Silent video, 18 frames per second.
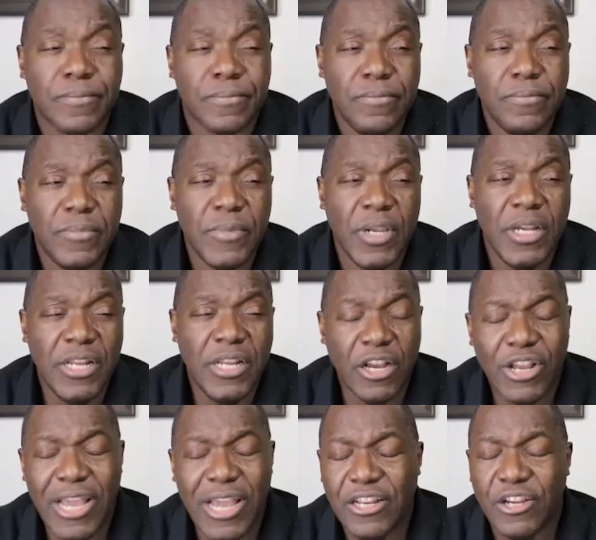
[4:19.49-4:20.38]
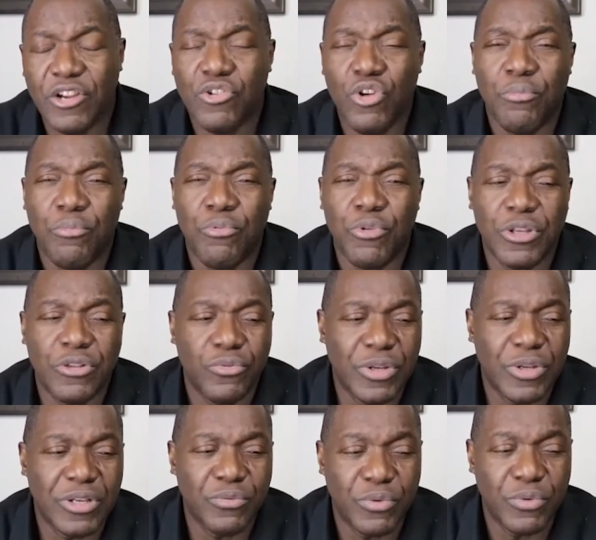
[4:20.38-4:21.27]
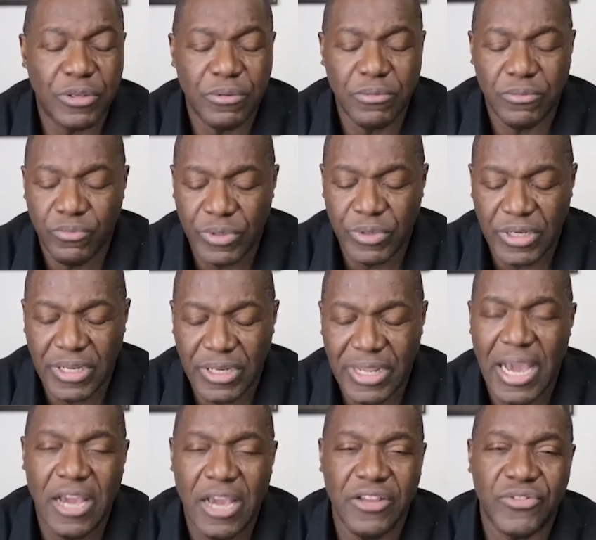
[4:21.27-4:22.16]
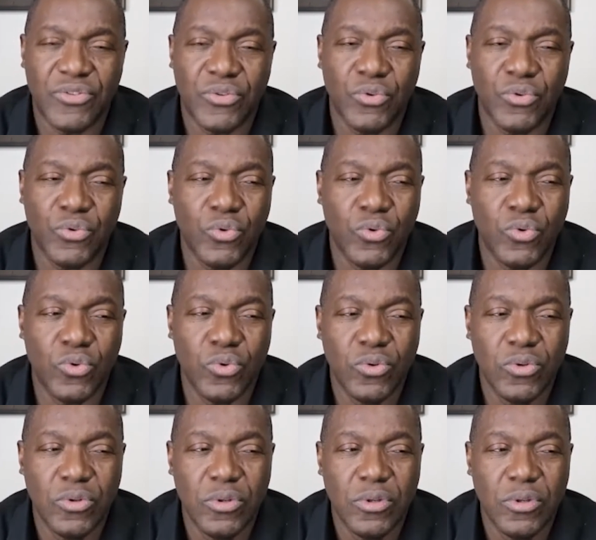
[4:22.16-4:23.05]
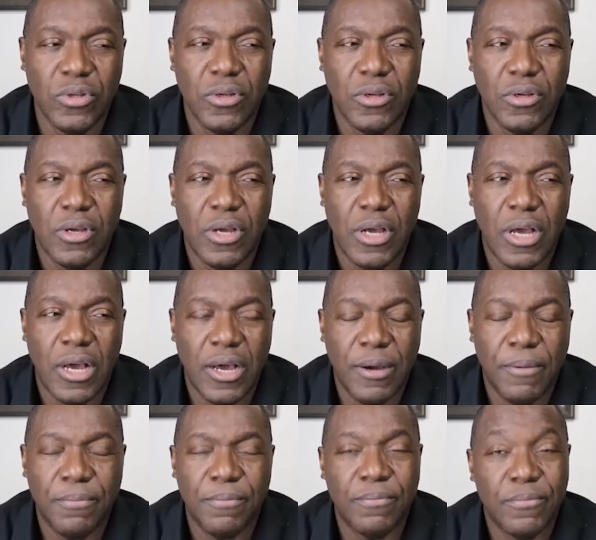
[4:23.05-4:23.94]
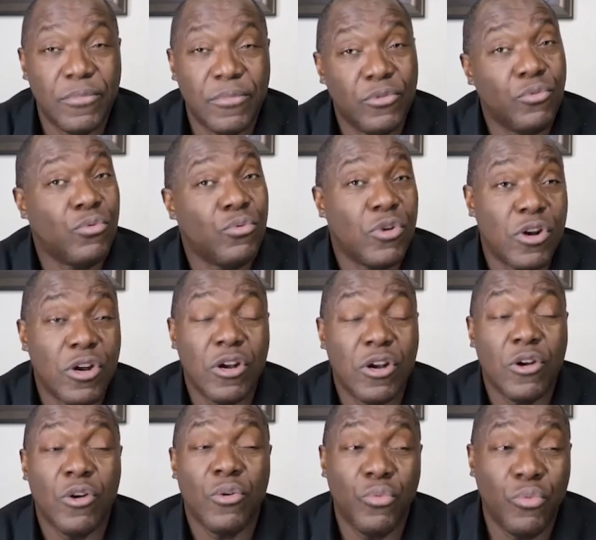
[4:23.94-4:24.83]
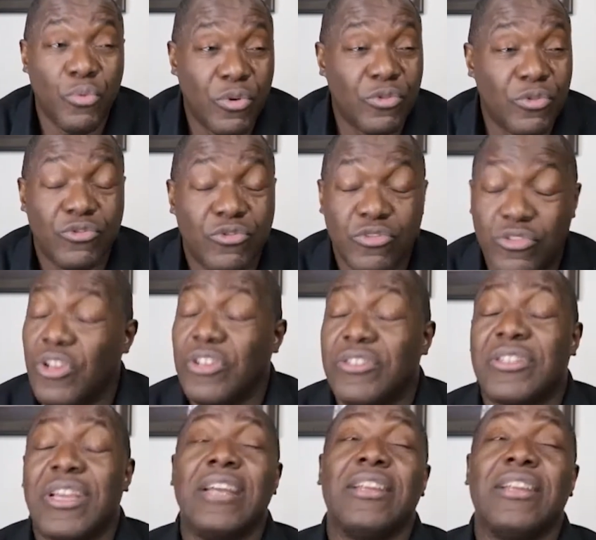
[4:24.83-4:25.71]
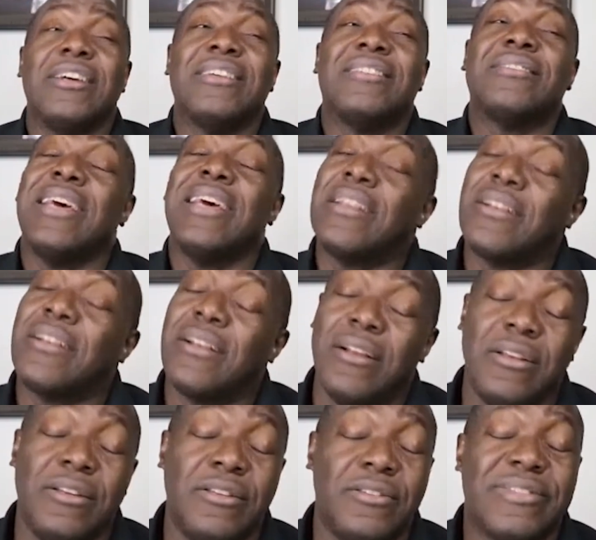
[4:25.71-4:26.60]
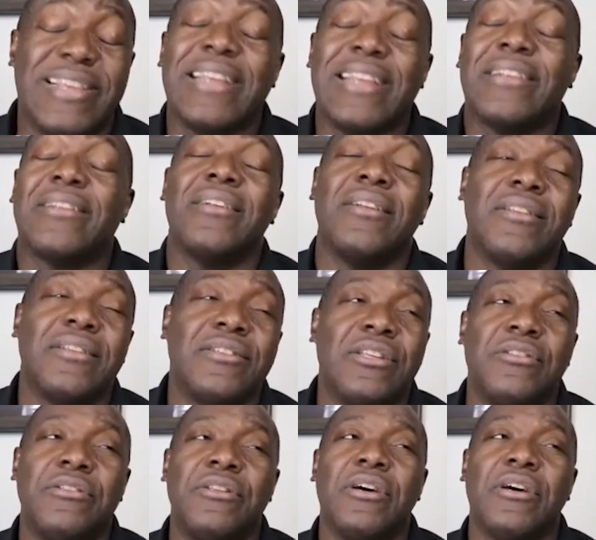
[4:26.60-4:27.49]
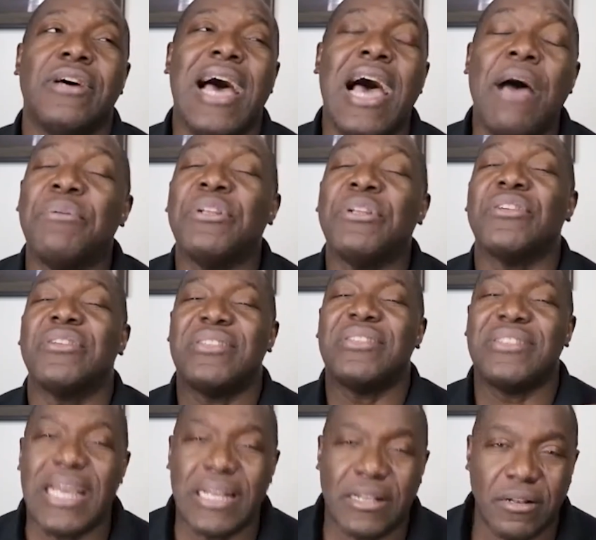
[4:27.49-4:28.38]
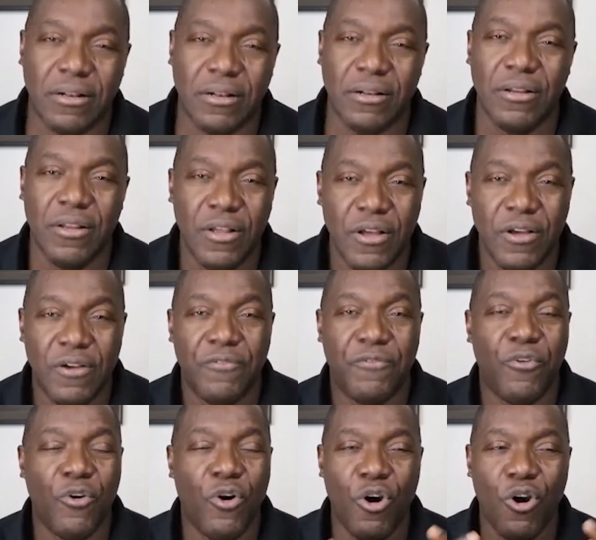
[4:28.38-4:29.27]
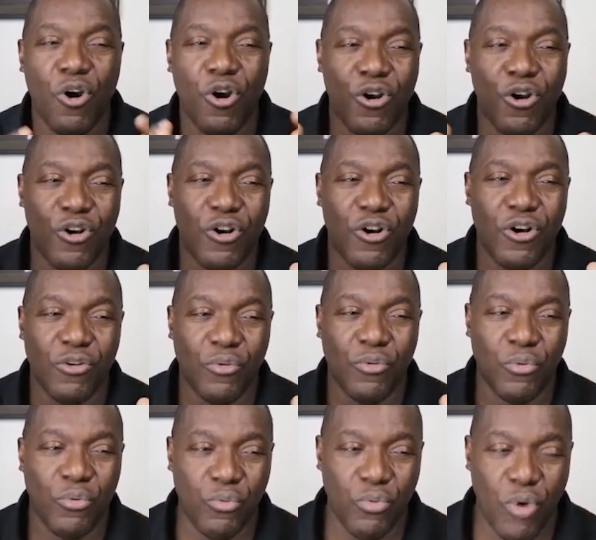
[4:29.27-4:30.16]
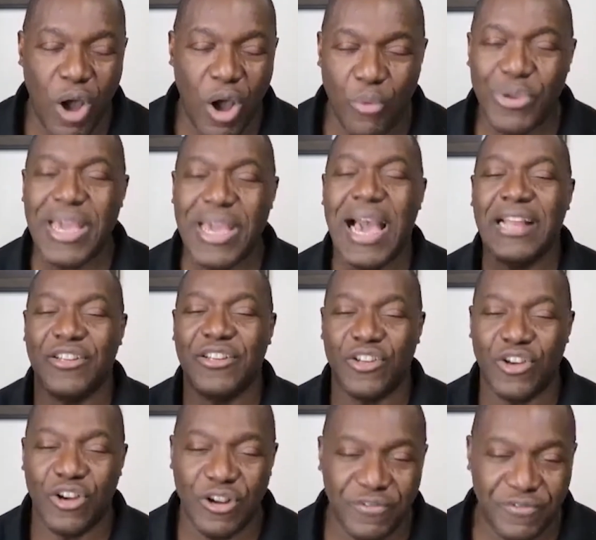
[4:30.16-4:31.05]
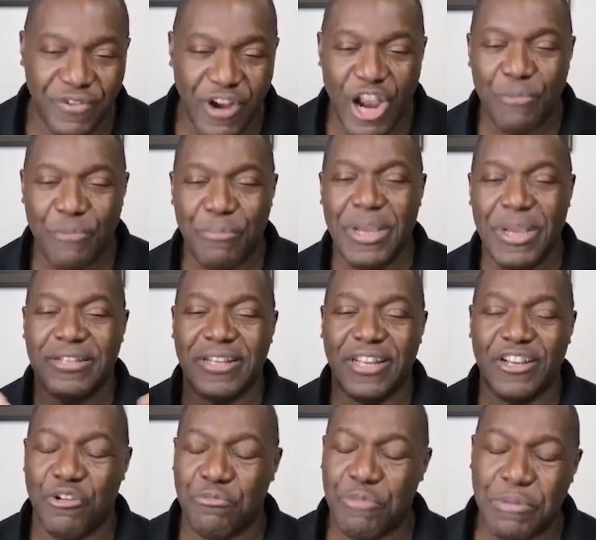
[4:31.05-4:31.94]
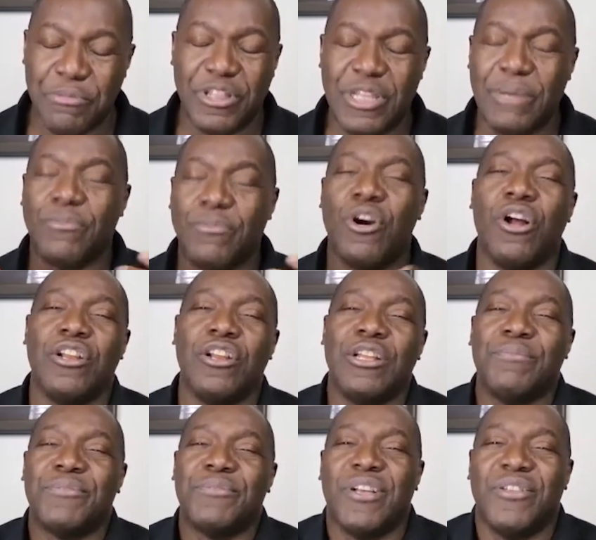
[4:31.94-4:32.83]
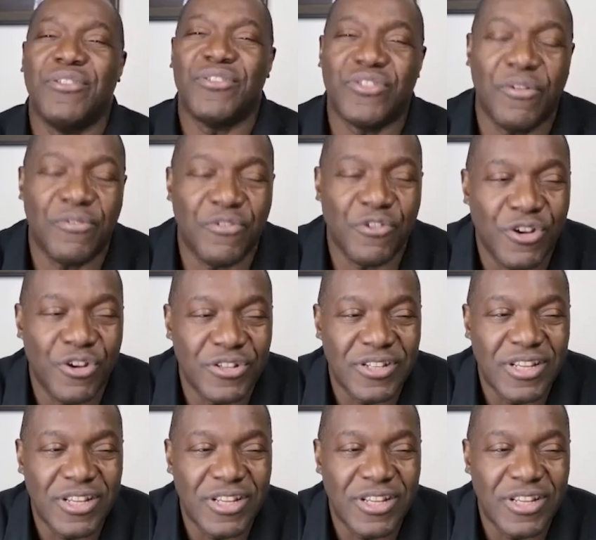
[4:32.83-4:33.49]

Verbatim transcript: and I kind of grew up with, with, with, with guys who, um, were just kind of settled, settled, happy to settle for what we had in our environment. And I remember them calling themselves sufferers.